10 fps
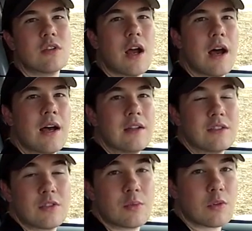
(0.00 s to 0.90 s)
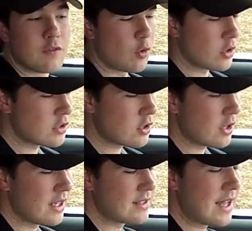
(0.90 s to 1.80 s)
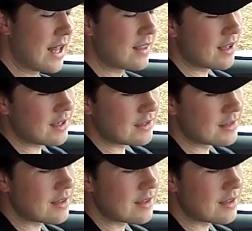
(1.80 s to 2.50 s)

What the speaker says: Subaru Forester is that the